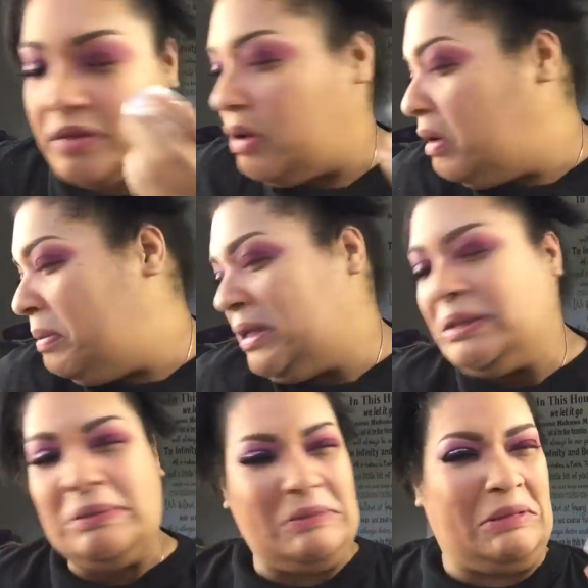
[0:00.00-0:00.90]
Oh, but
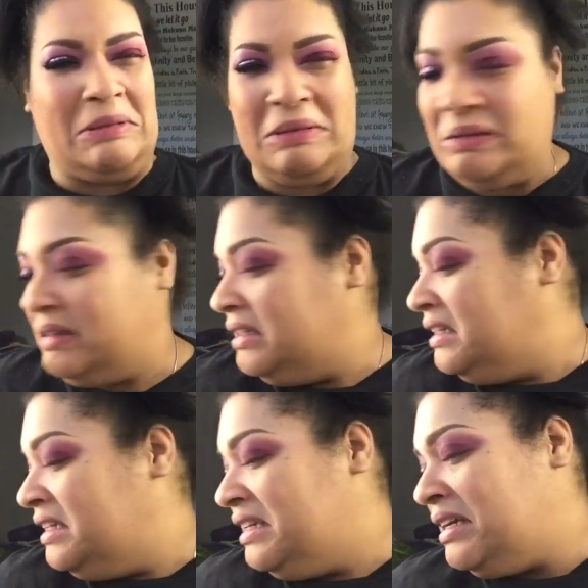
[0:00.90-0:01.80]

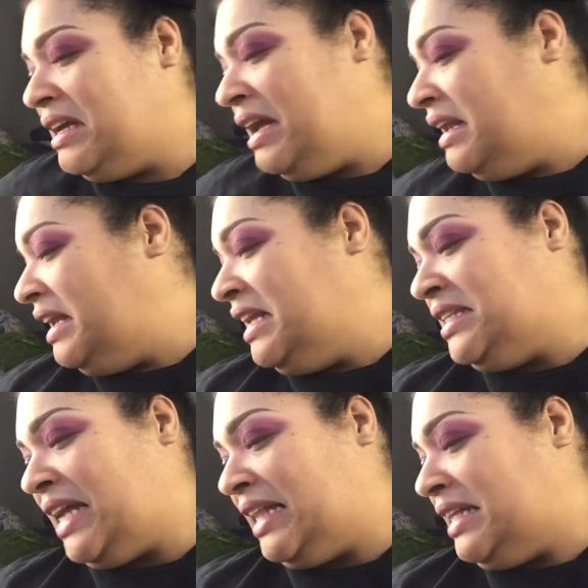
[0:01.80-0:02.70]
honey,
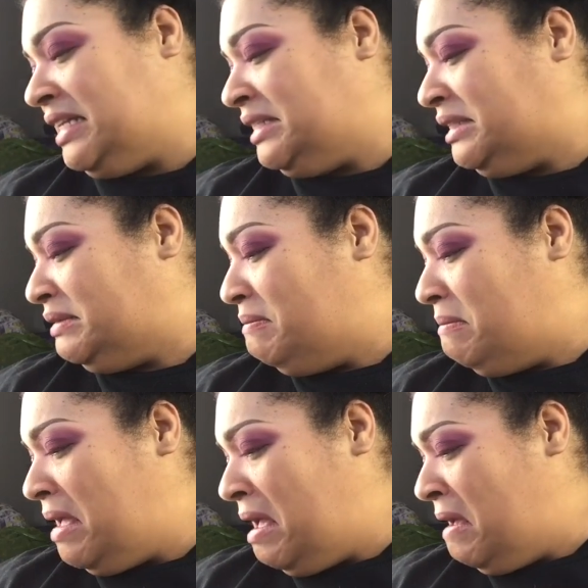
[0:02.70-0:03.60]
it's got that
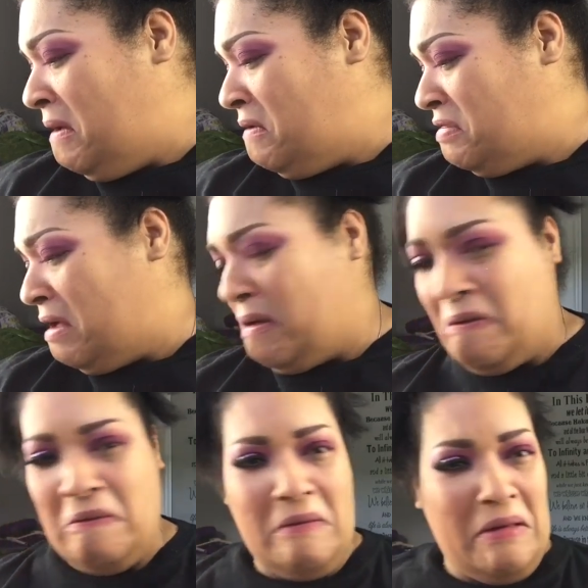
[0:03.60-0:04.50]
smell
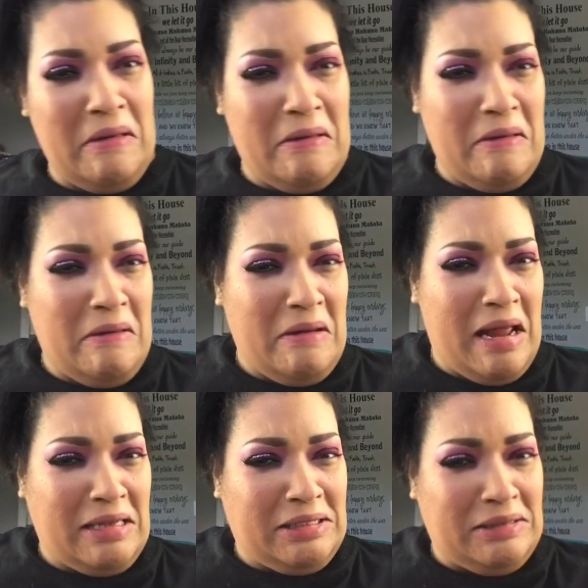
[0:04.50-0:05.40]
though. Oh,
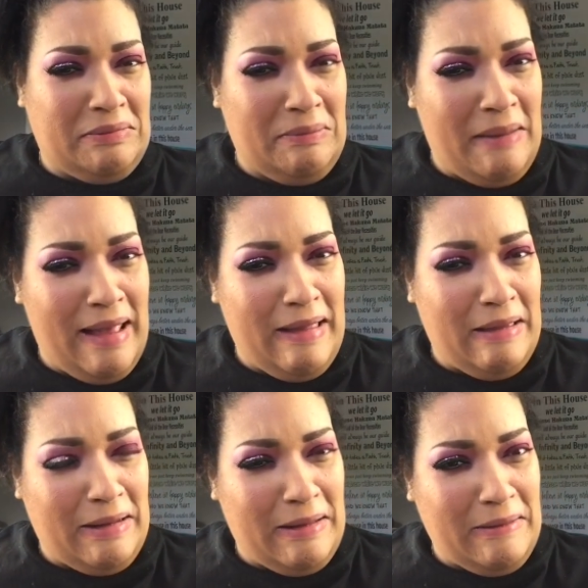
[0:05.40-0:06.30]
that
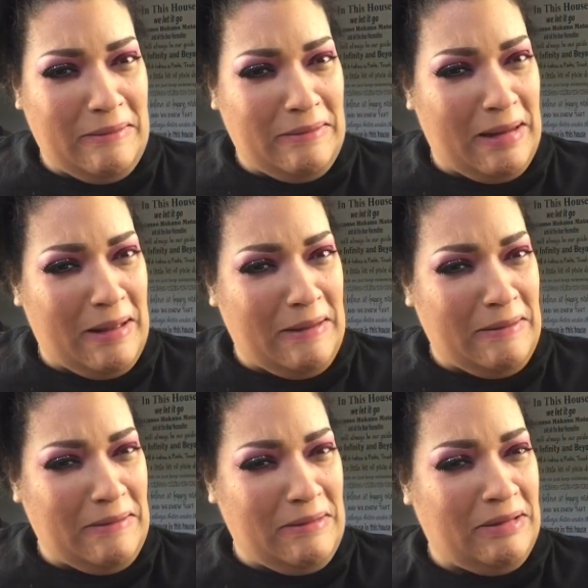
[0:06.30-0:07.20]
smell though,
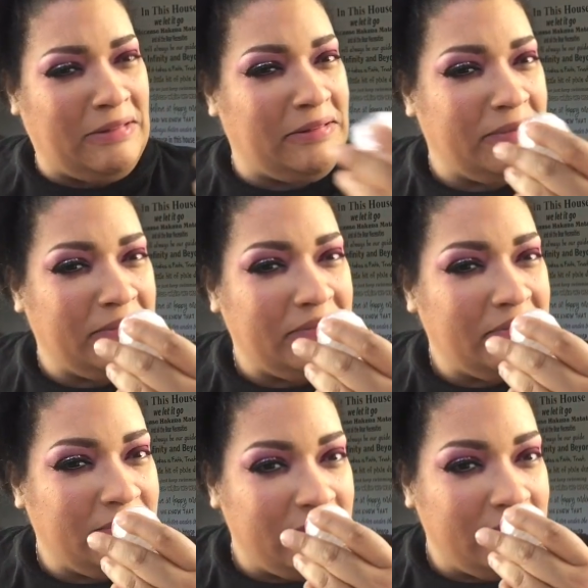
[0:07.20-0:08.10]
no.
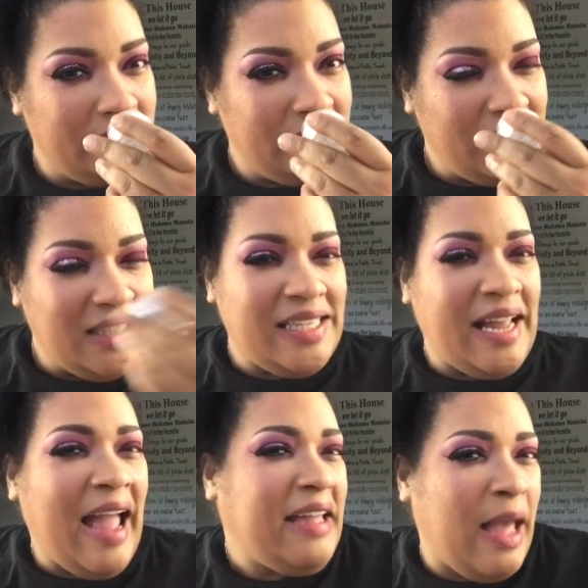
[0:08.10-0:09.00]
It's like,
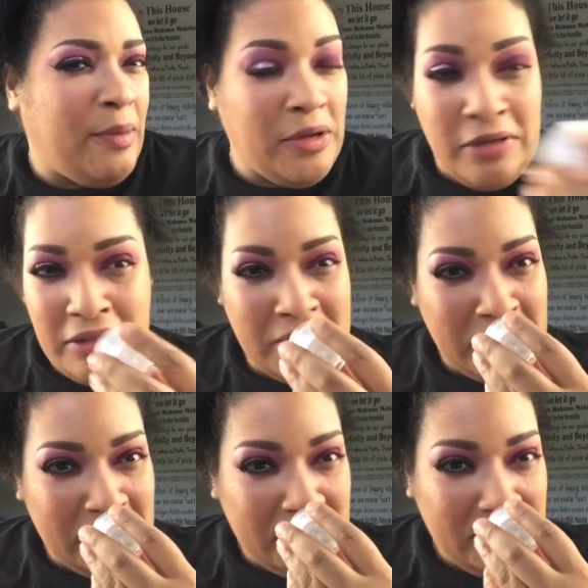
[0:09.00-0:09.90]
hi chemicals.
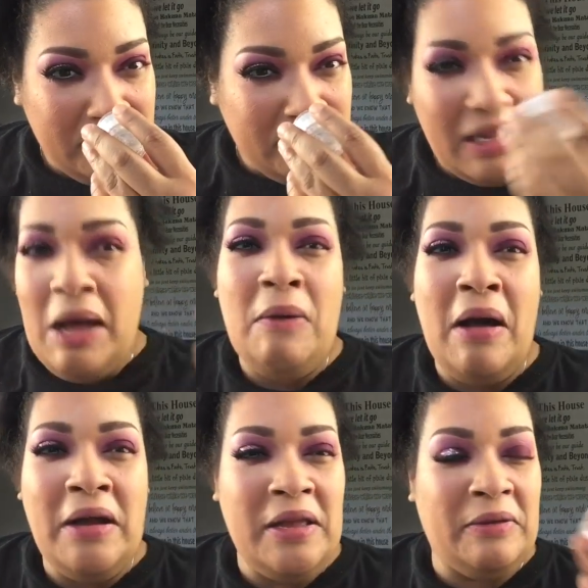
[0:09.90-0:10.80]
How
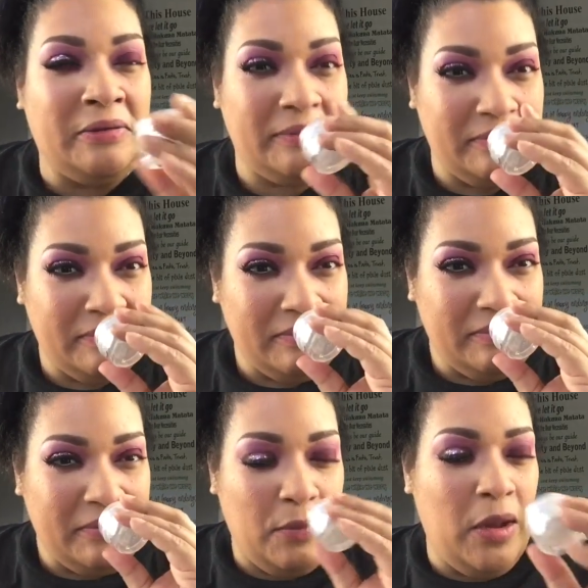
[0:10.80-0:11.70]
are you?
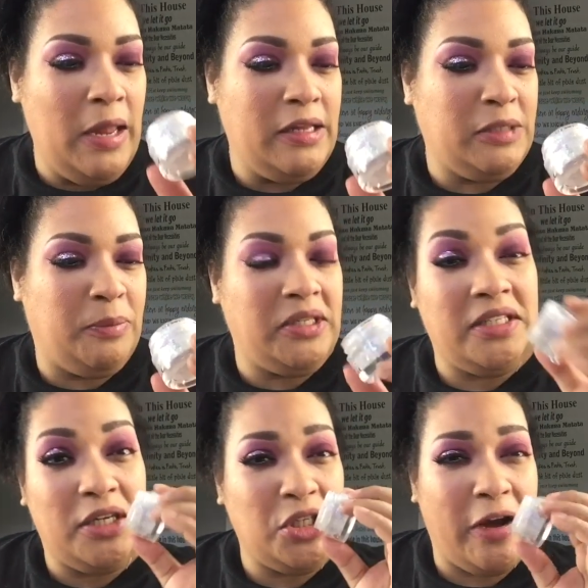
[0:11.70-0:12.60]
We just put this
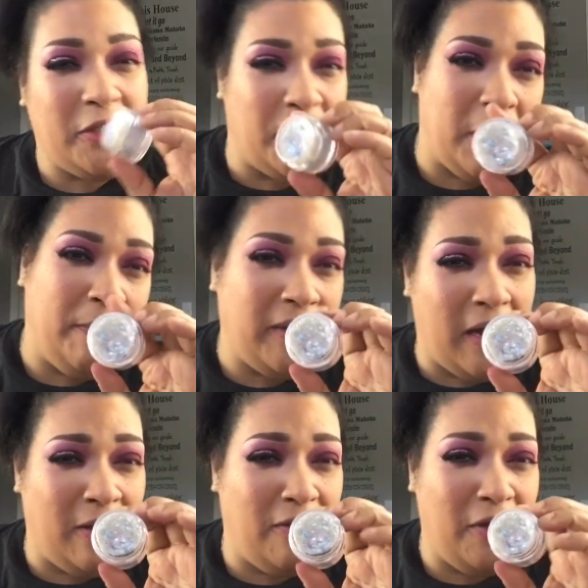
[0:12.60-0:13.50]
in a jar so you can put that
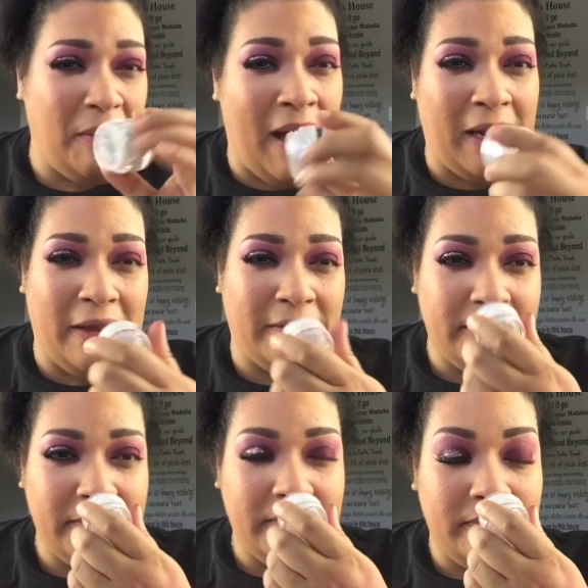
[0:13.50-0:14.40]
all over your body.
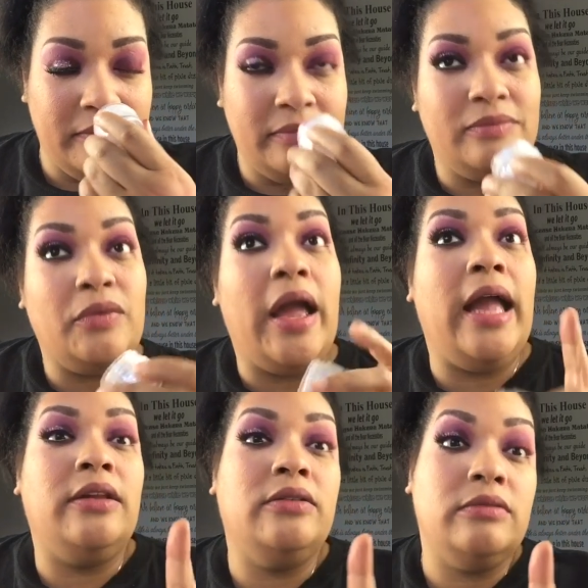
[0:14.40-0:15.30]

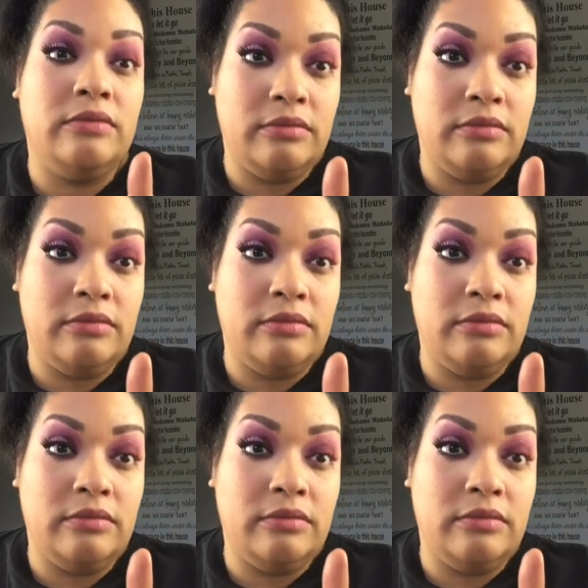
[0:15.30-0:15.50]
And